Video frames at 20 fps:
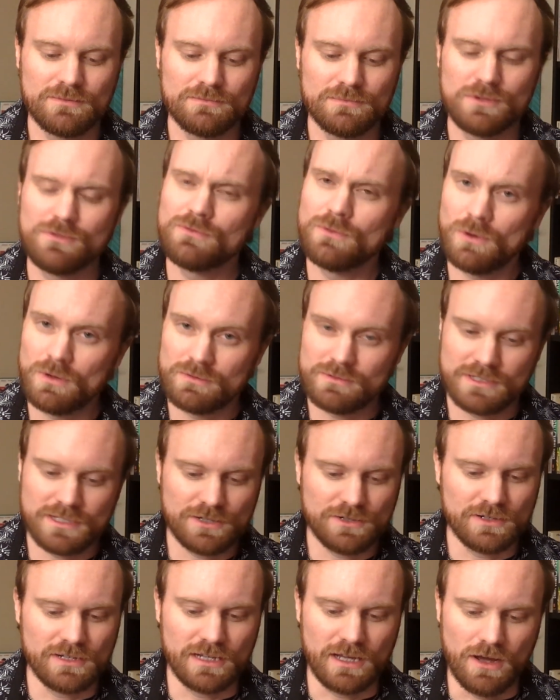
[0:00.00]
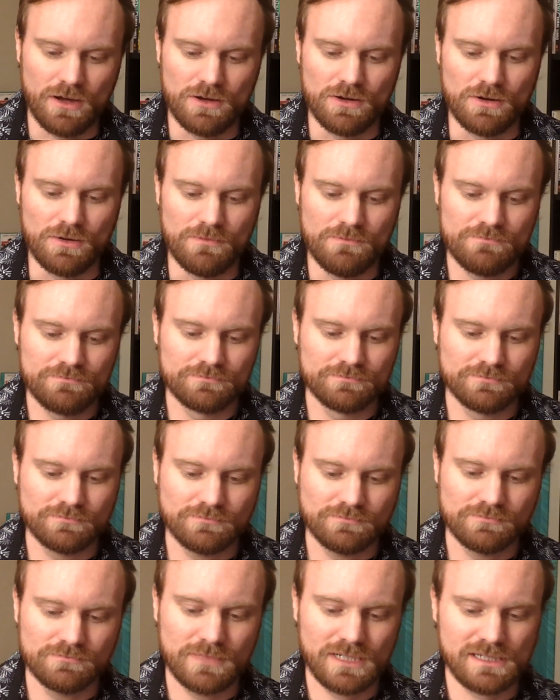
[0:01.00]
Before returning home,
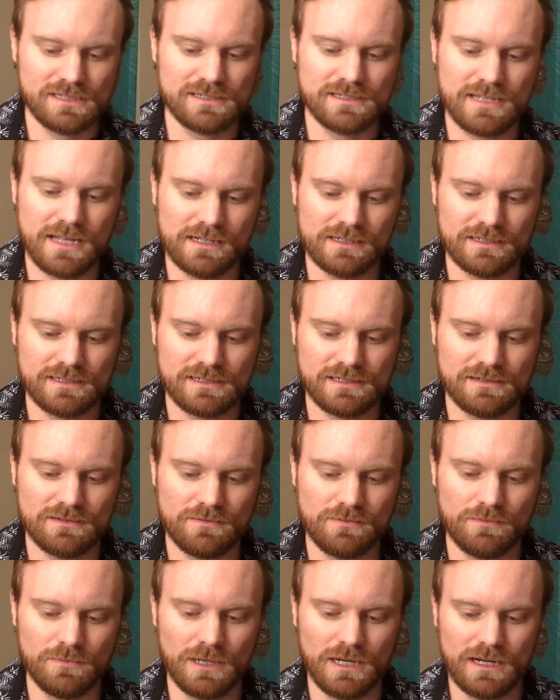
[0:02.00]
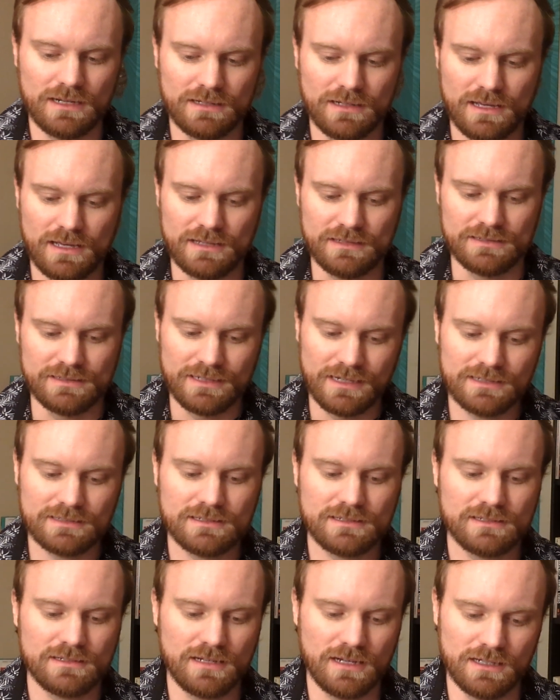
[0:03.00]
Mrs. Tennyson bought a
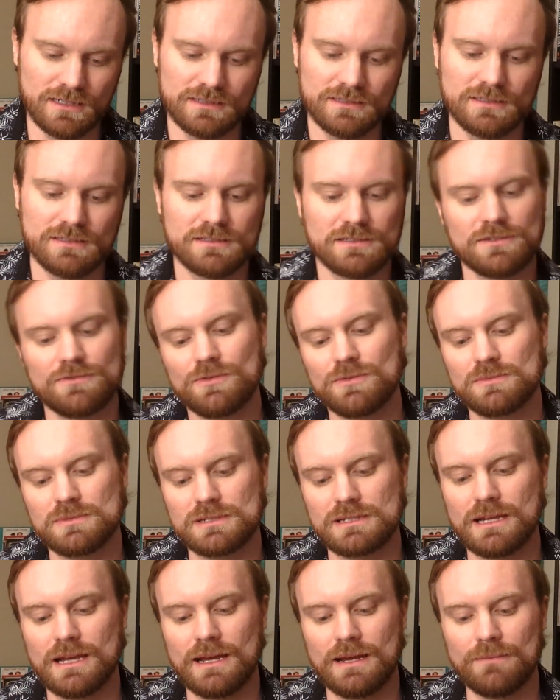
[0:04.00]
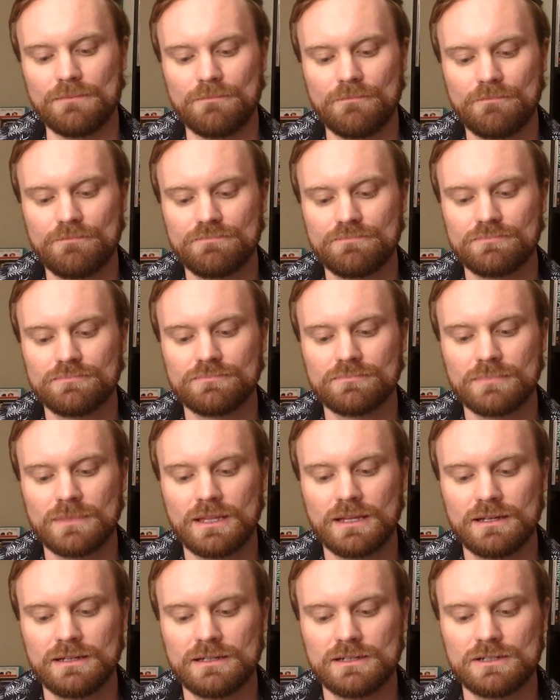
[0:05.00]
dozen onions from Sam.
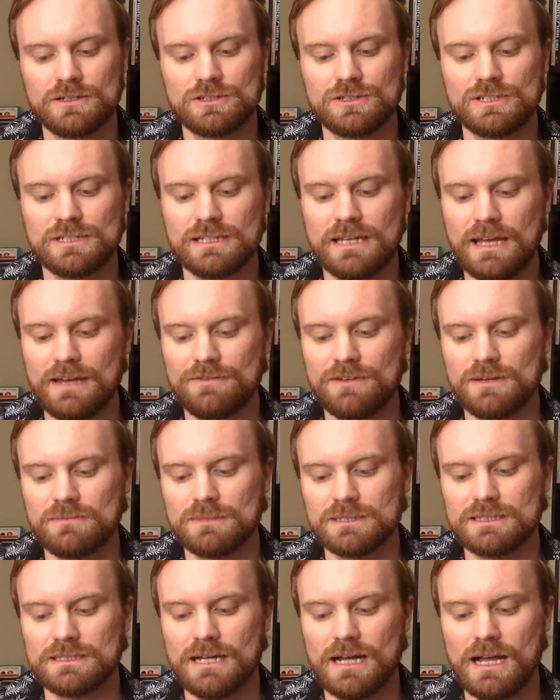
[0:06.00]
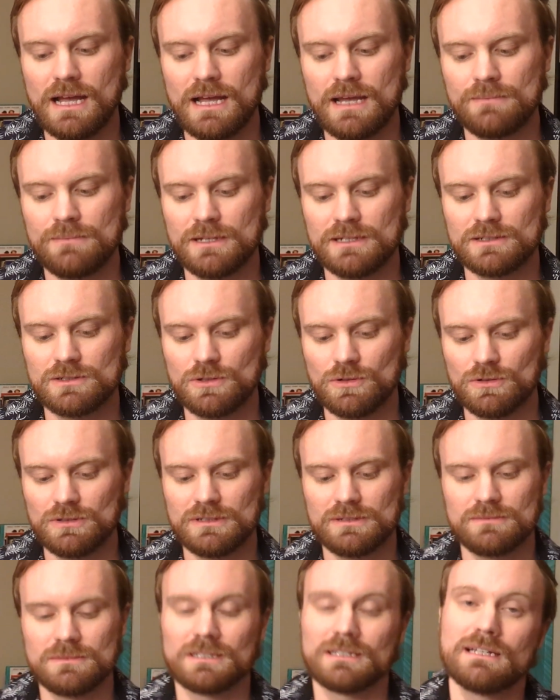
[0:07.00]
She gave him a dime and
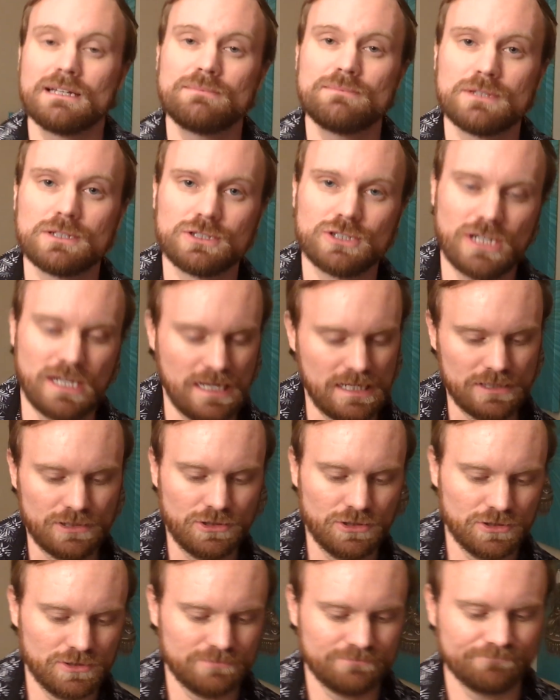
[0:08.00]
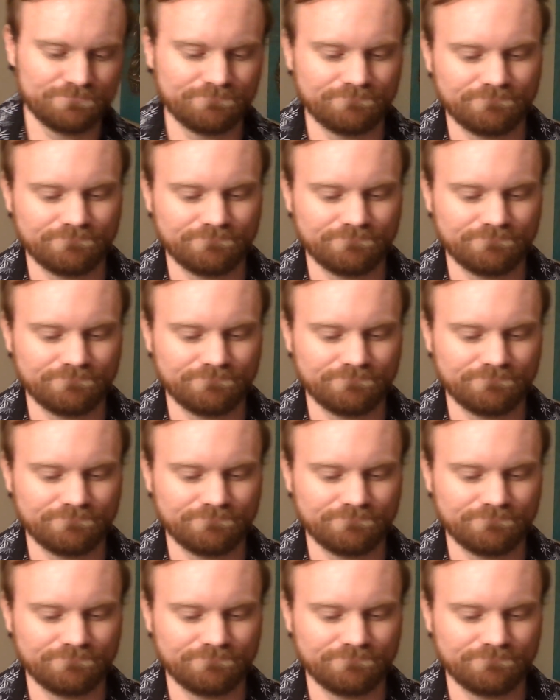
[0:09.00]
told him to keep the change.